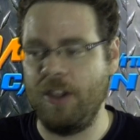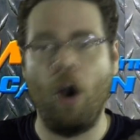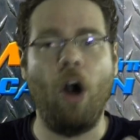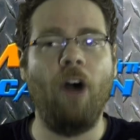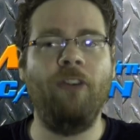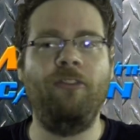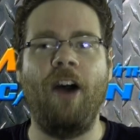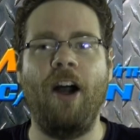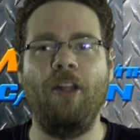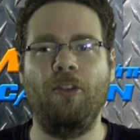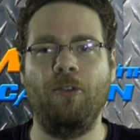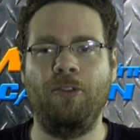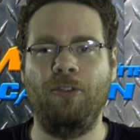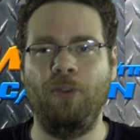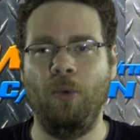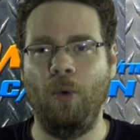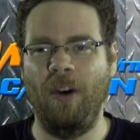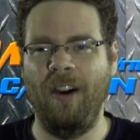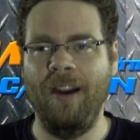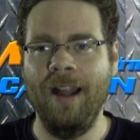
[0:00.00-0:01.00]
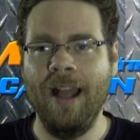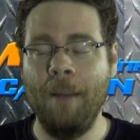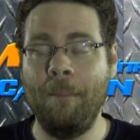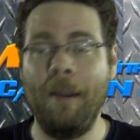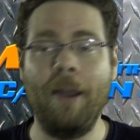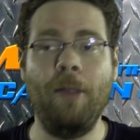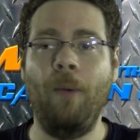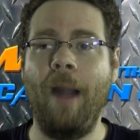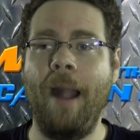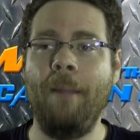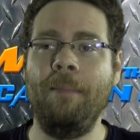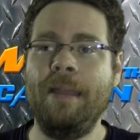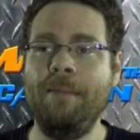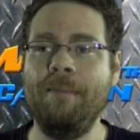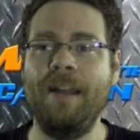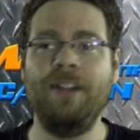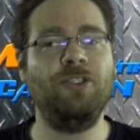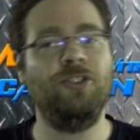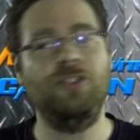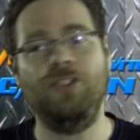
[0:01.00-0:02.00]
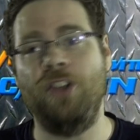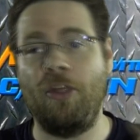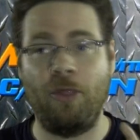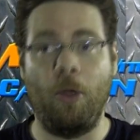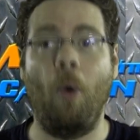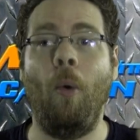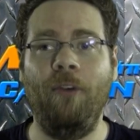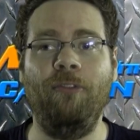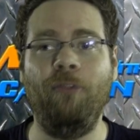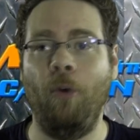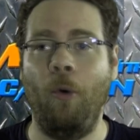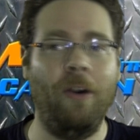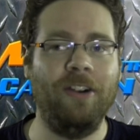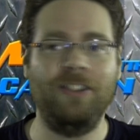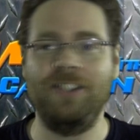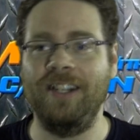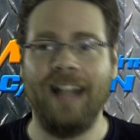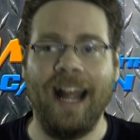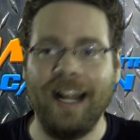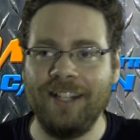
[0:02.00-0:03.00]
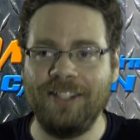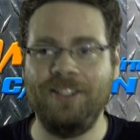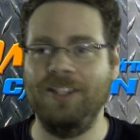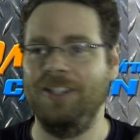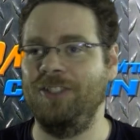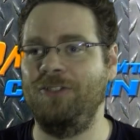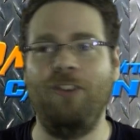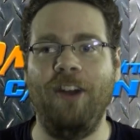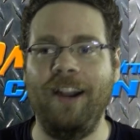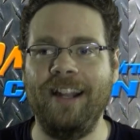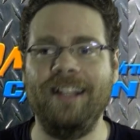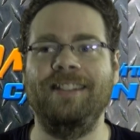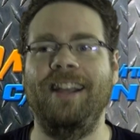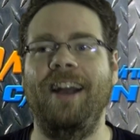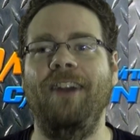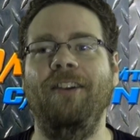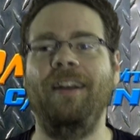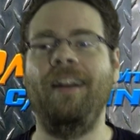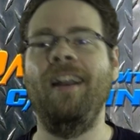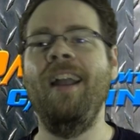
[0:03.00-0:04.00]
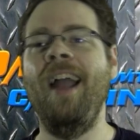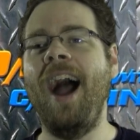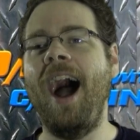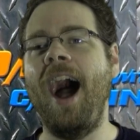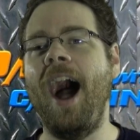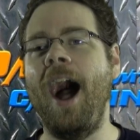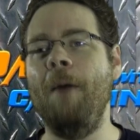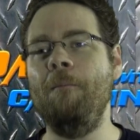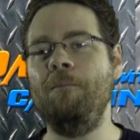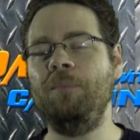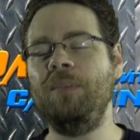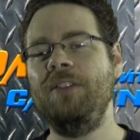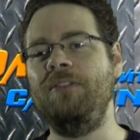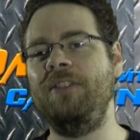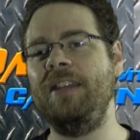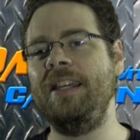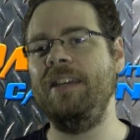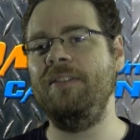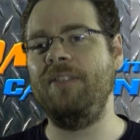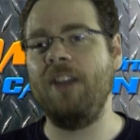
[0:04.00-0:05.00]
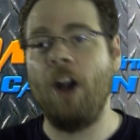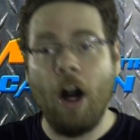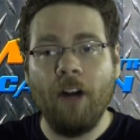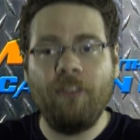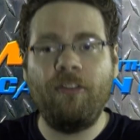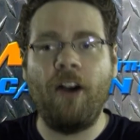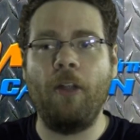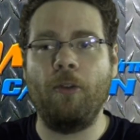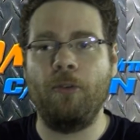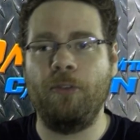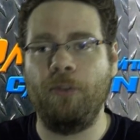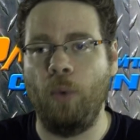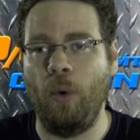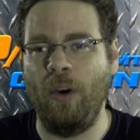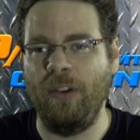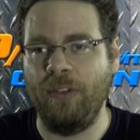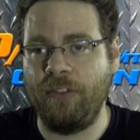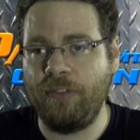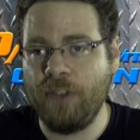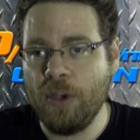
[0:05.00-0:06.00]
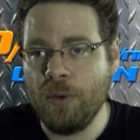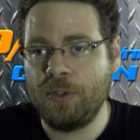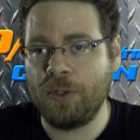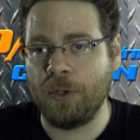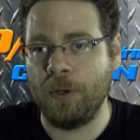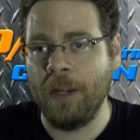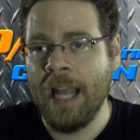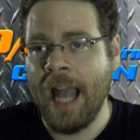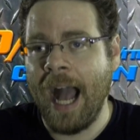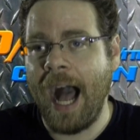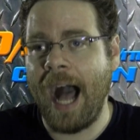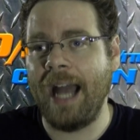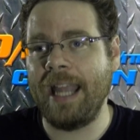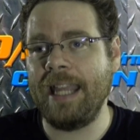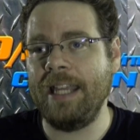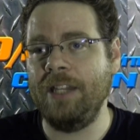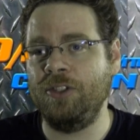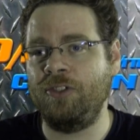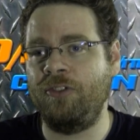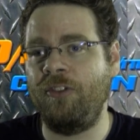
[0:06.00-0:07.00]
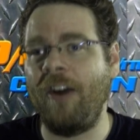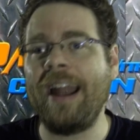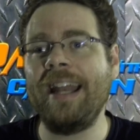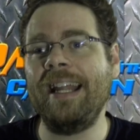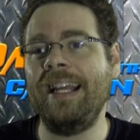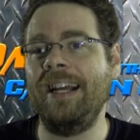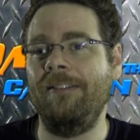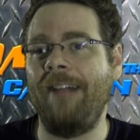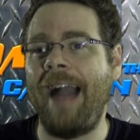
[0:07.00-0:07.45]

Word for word: All-Father Thor, by the way, he mentions the Thor Force, and that's just funny sounding. The All-Father Thor in the future is fighting